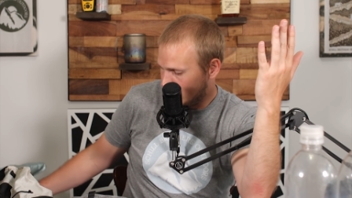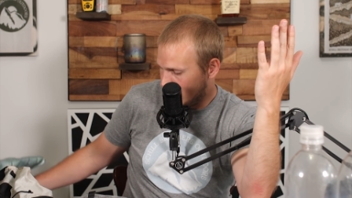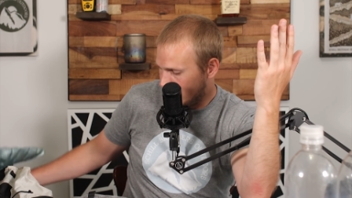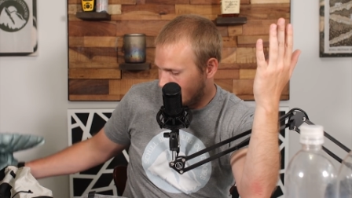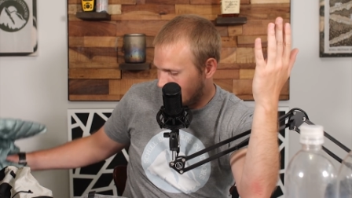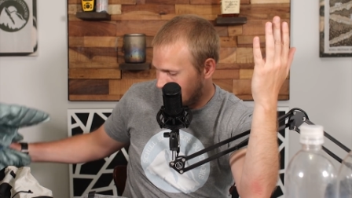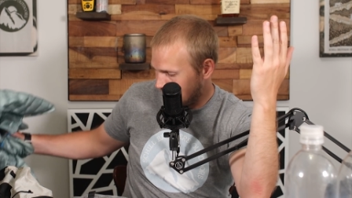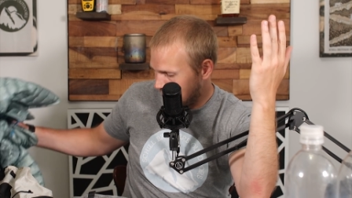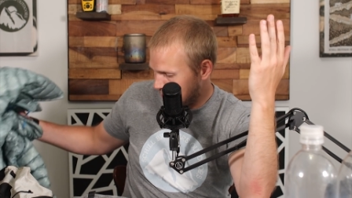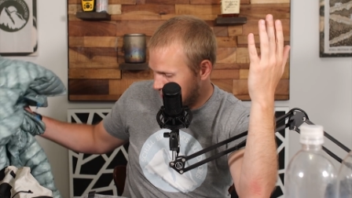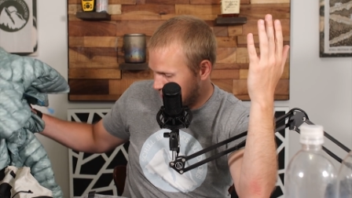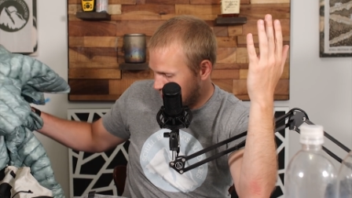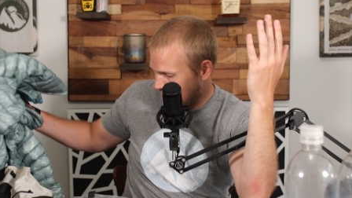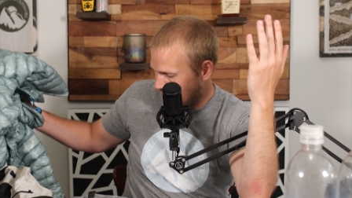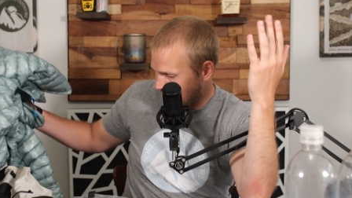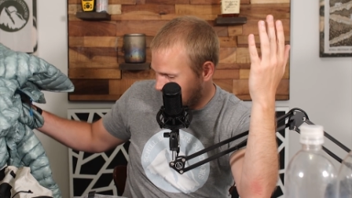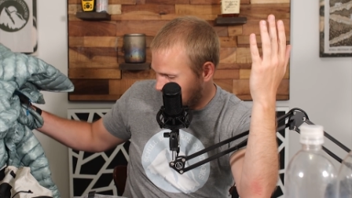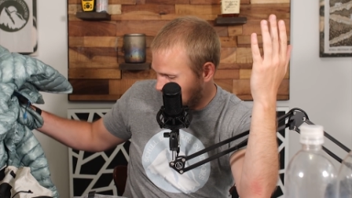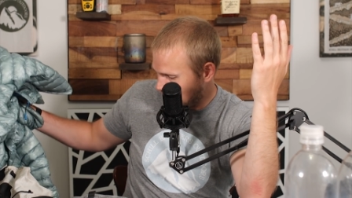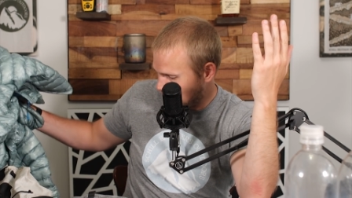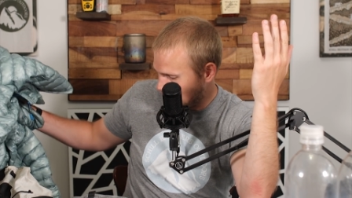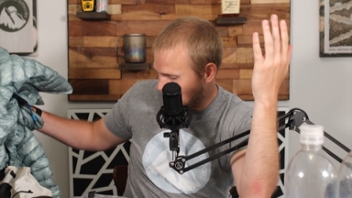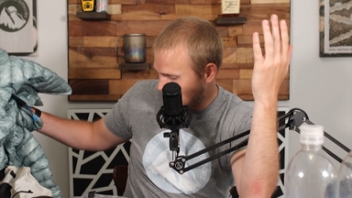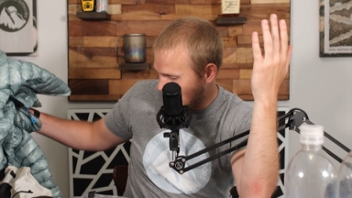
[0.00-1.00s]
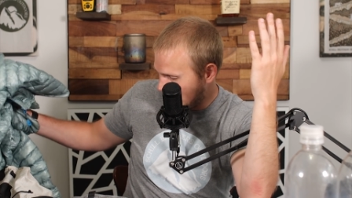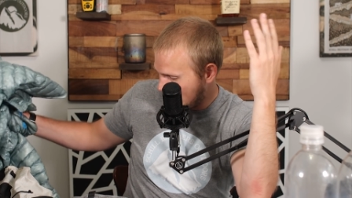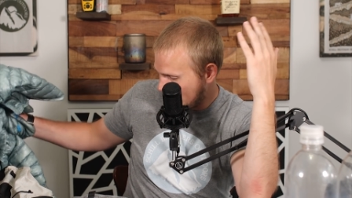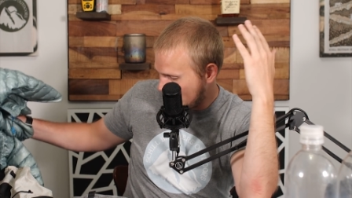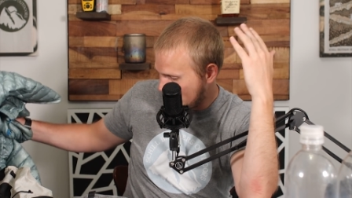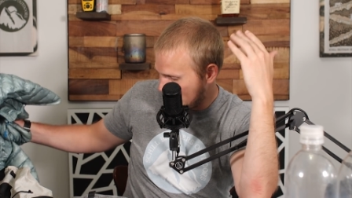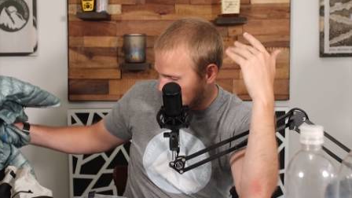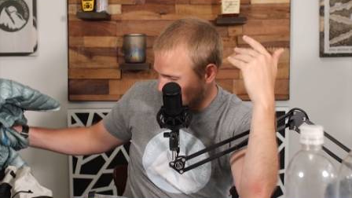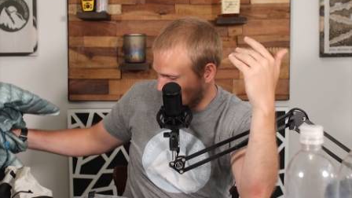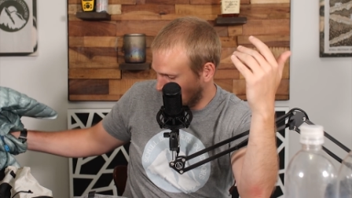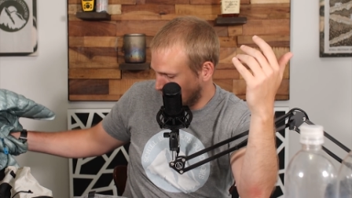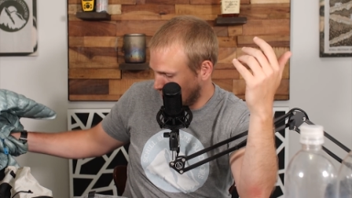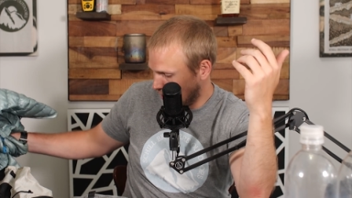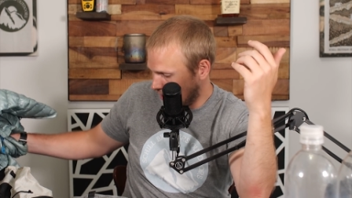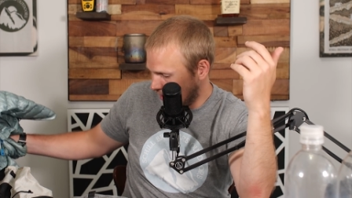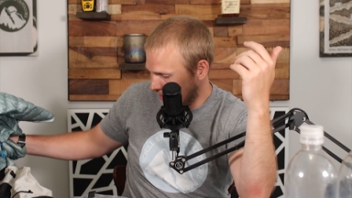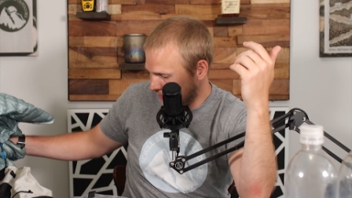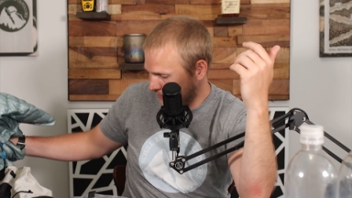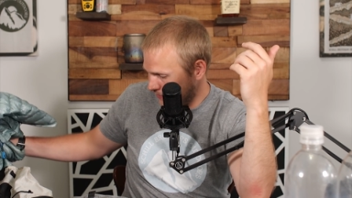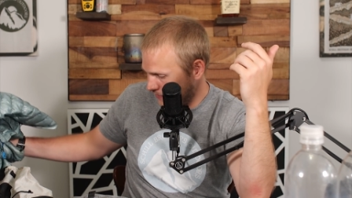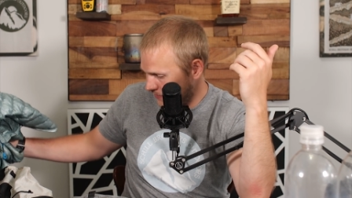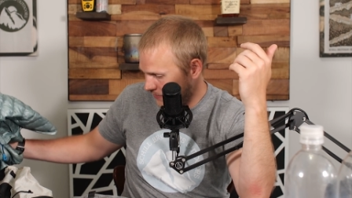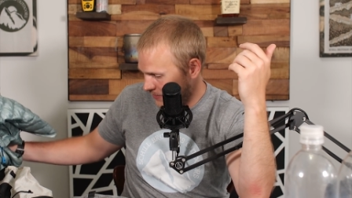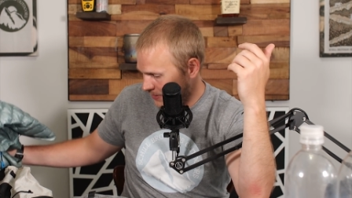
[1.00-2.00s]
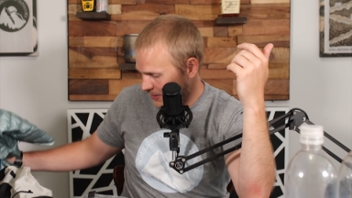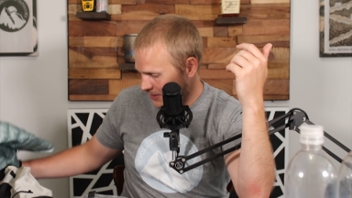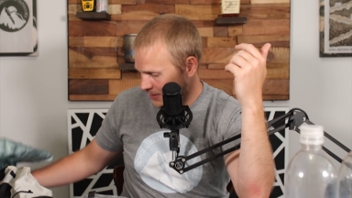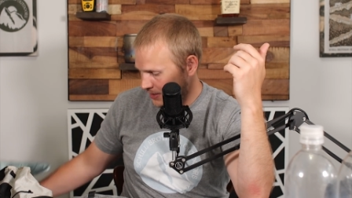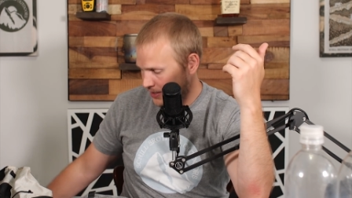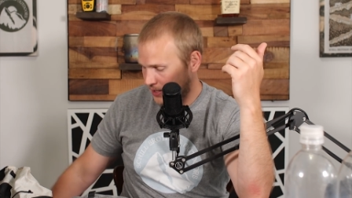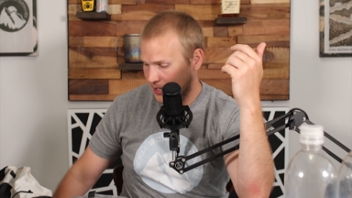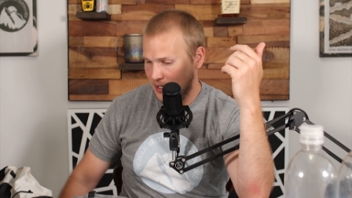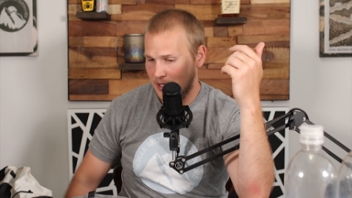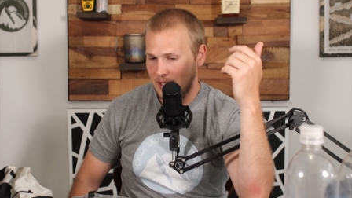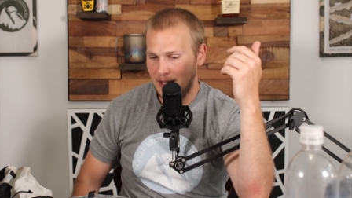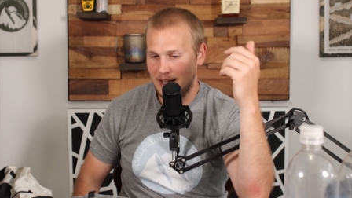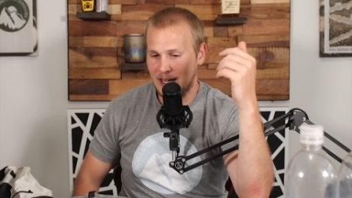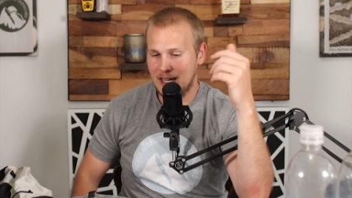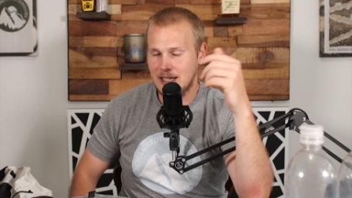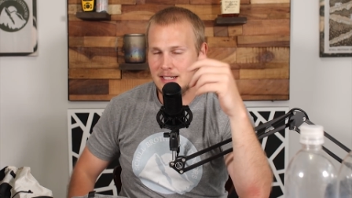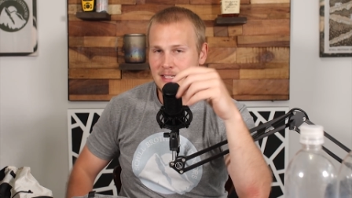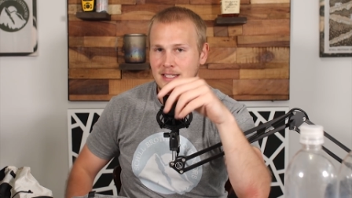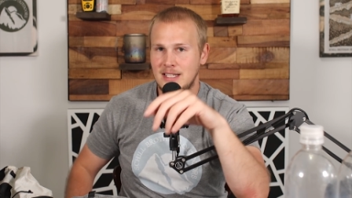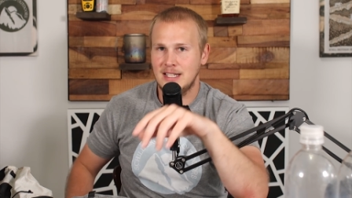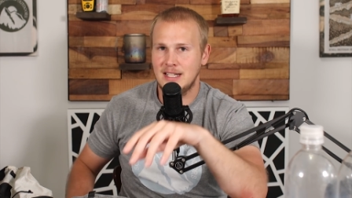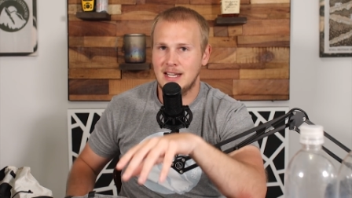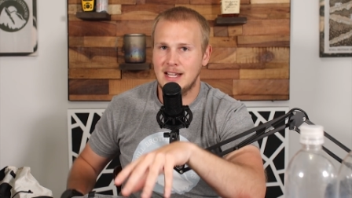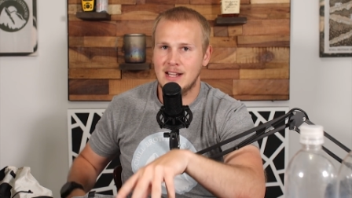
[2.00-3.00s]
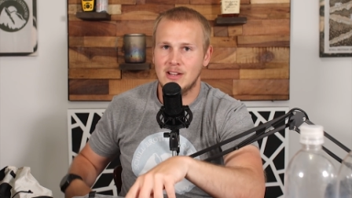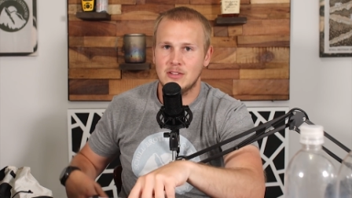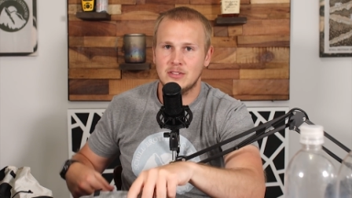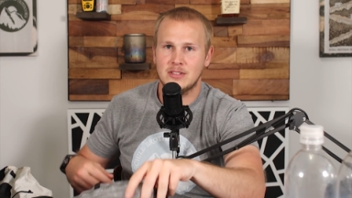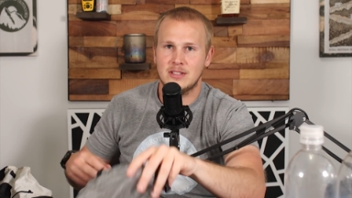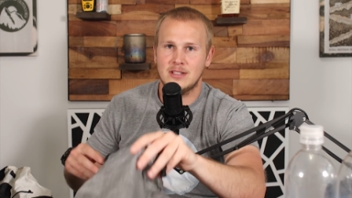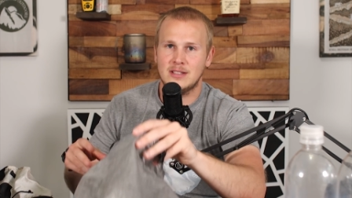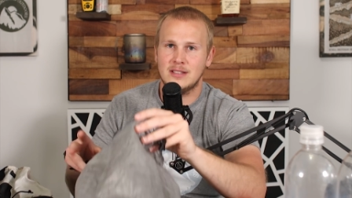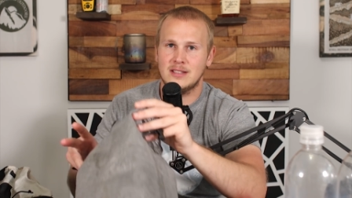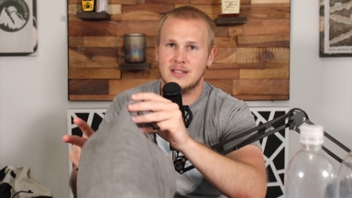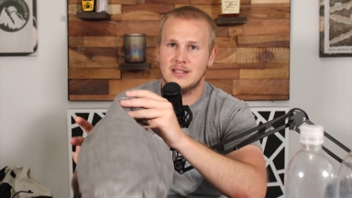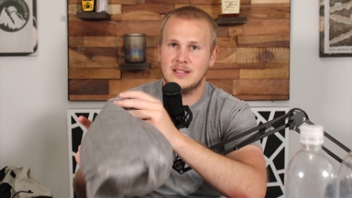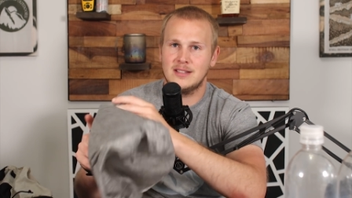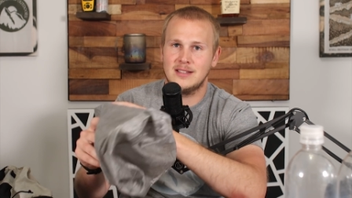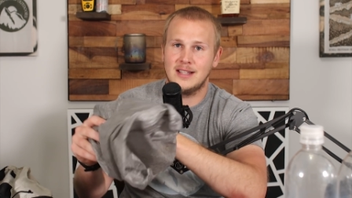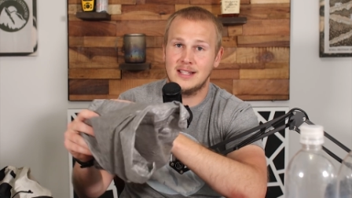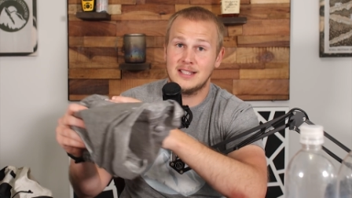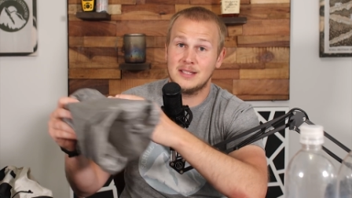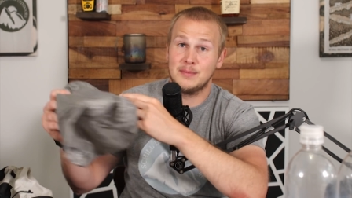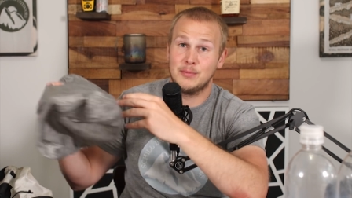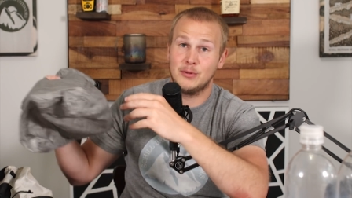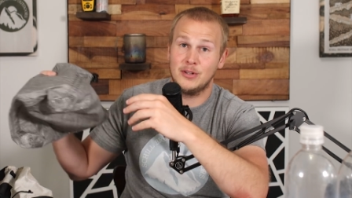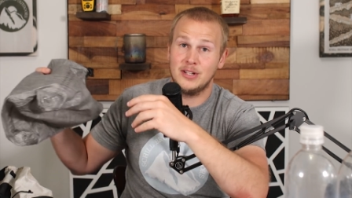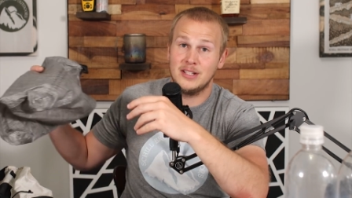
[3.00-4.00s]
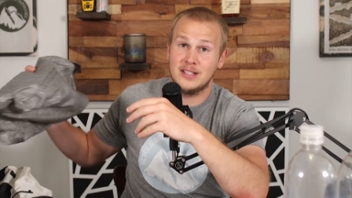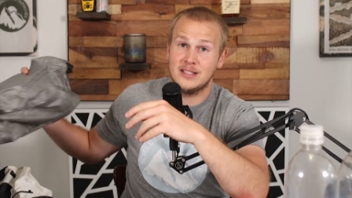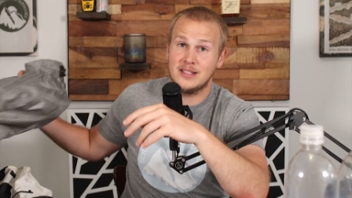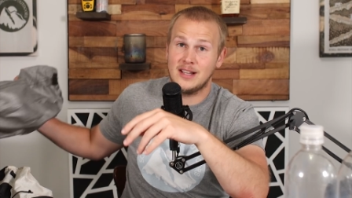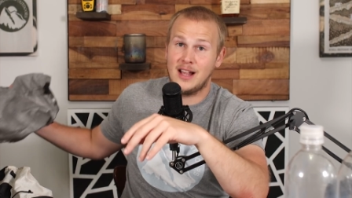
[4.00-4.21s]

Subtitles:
jacket, puffy jacket, buff, 18 ounces. That's pretty